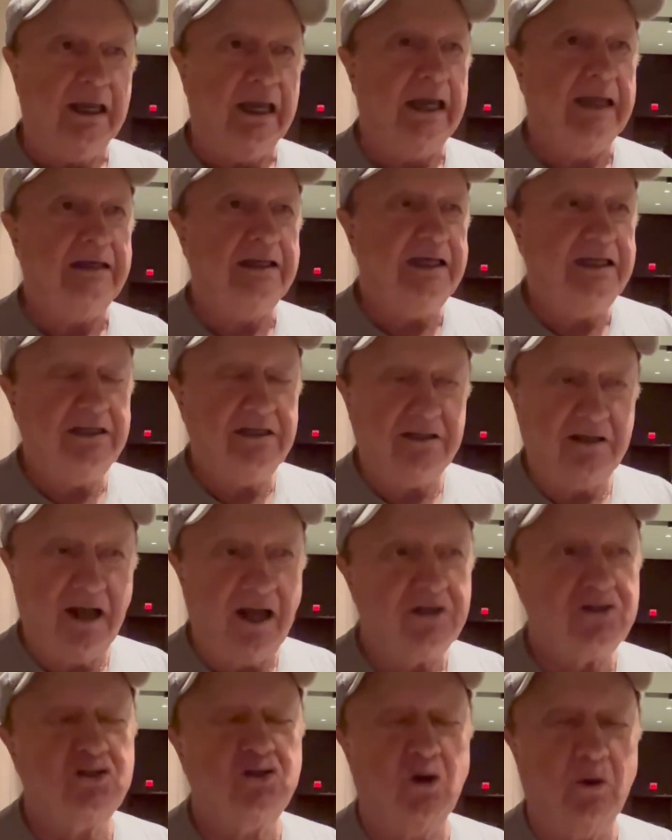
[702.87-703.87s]
And he did
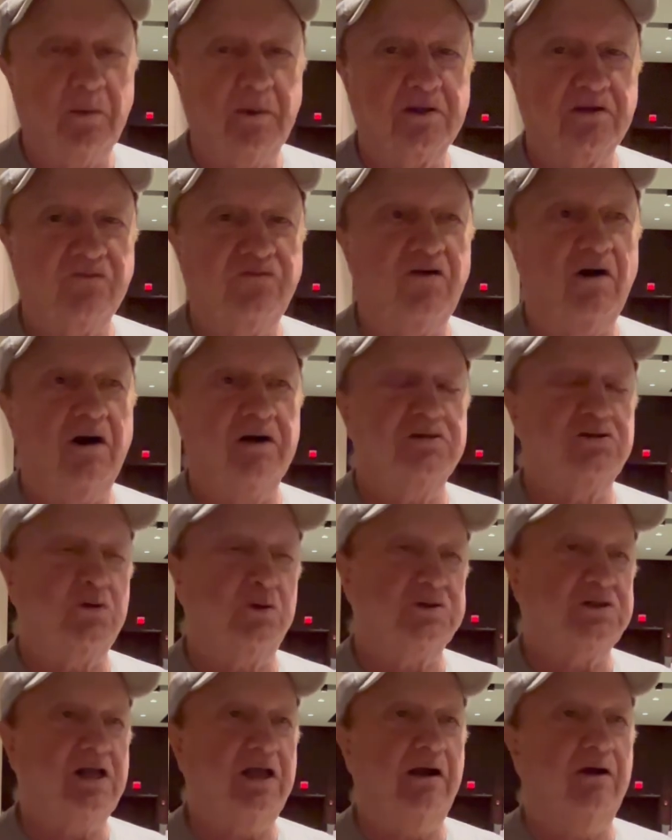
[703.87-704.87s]
not show up at
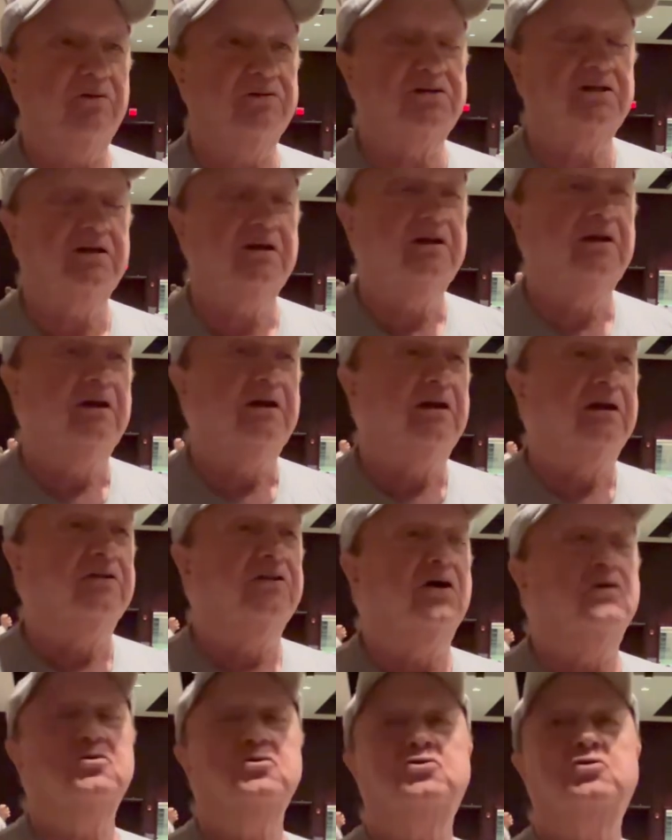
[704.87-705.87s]
his house
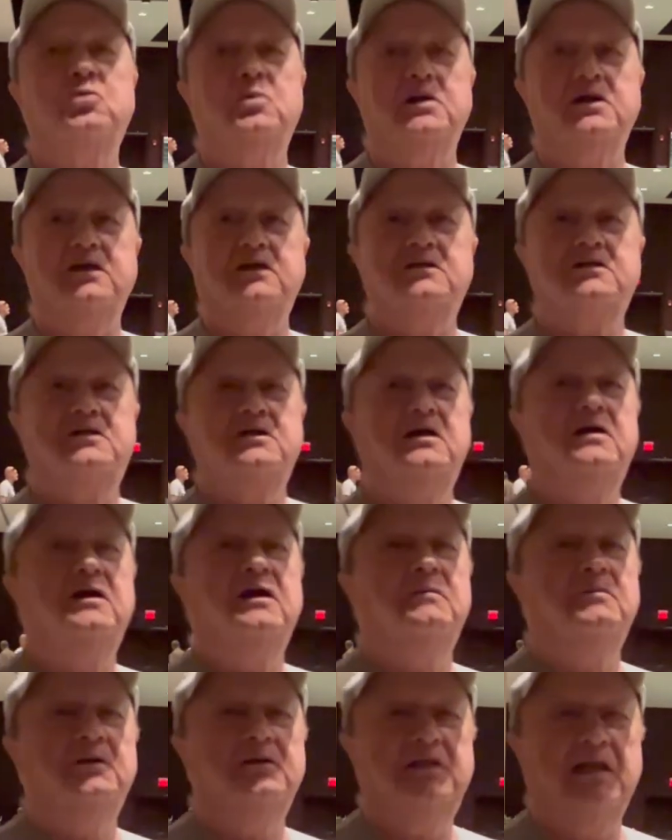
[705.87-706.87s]
those weeks.
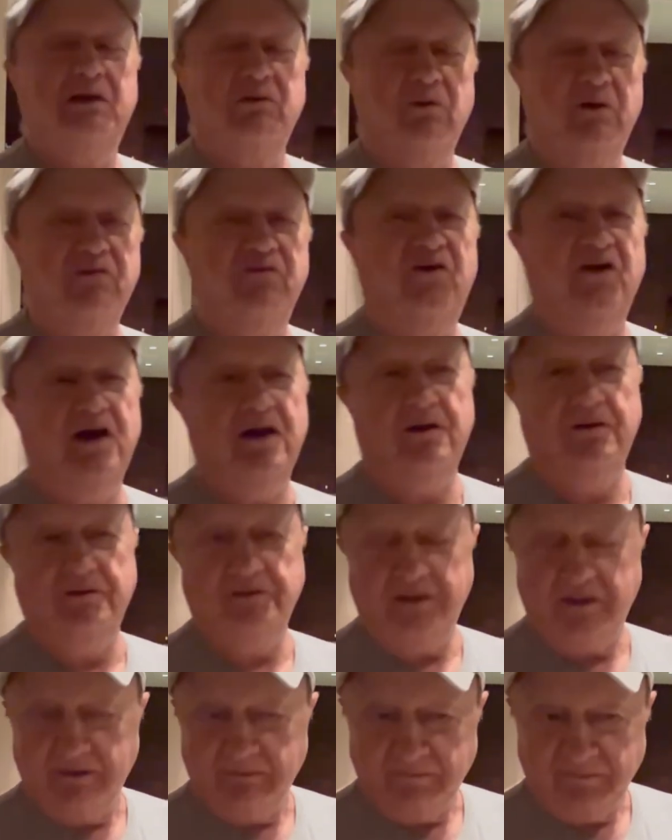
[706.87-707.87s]
But then we found
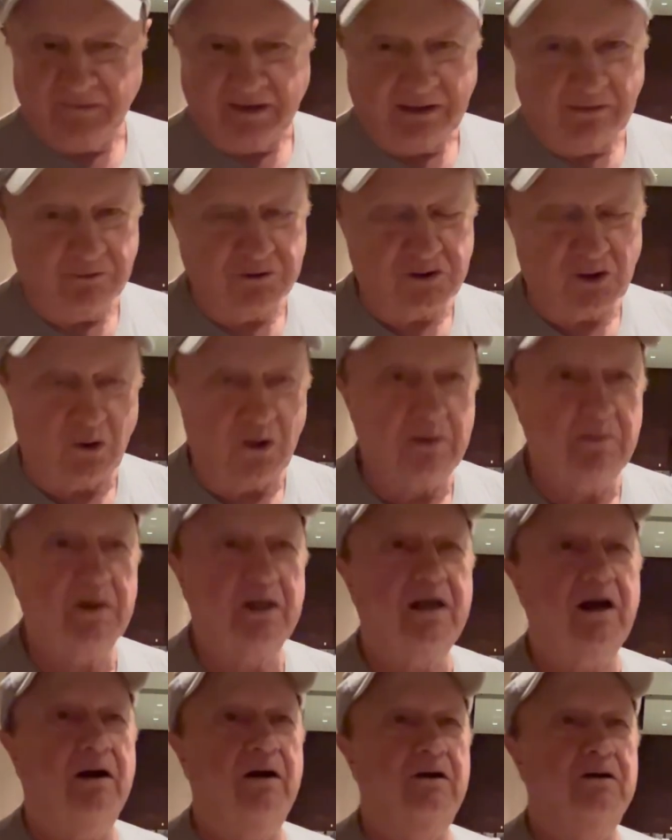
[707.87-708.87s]
it was only
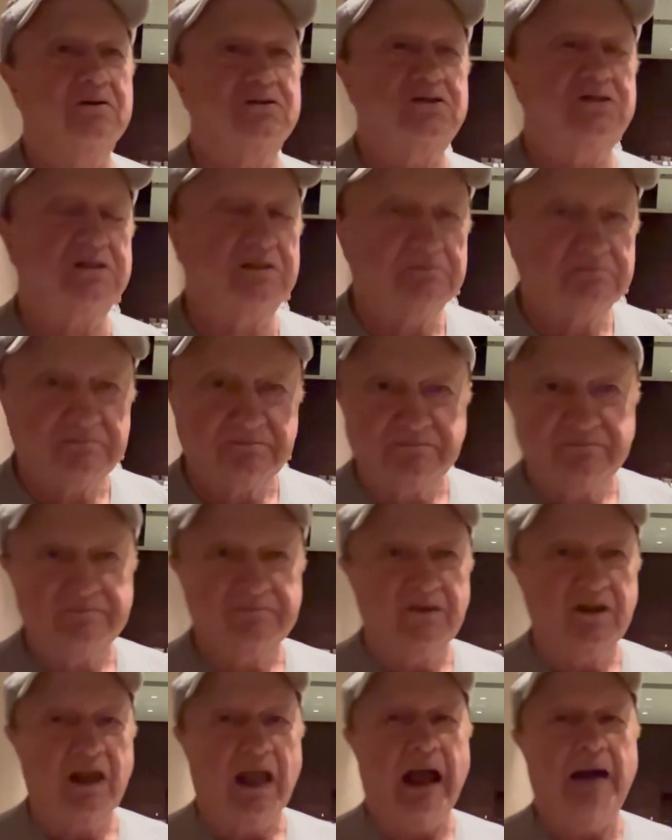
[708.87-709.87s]
because
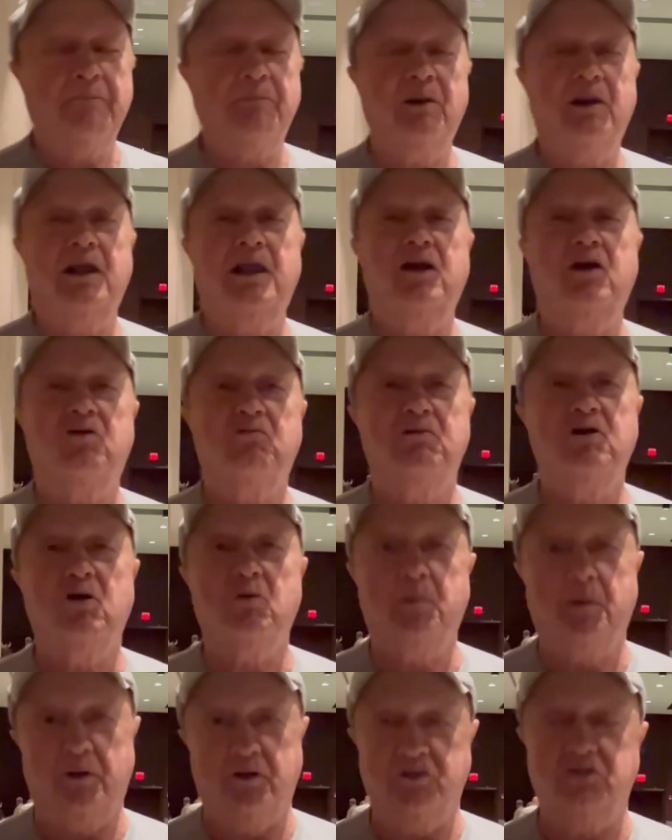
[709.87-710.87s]
I'm playing a real
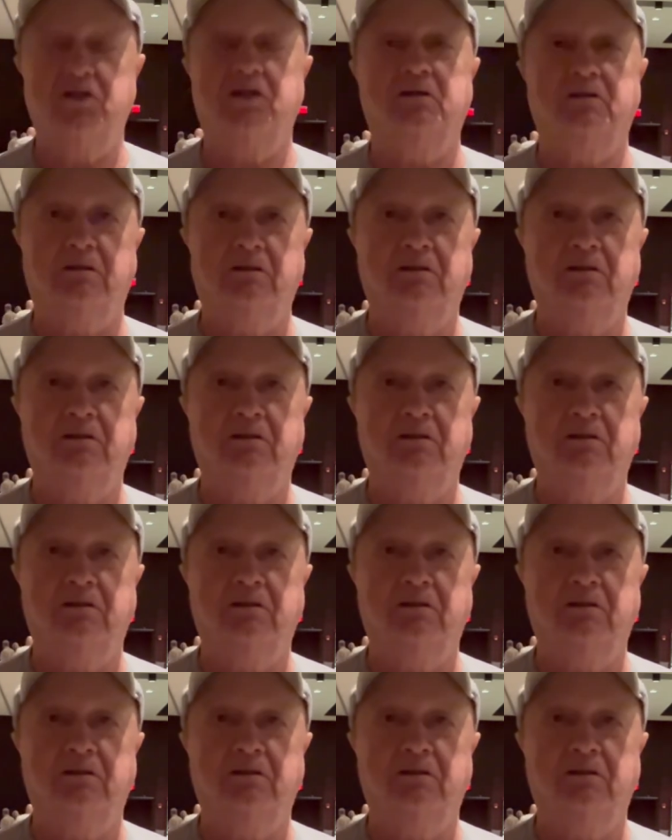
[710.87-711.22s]
person.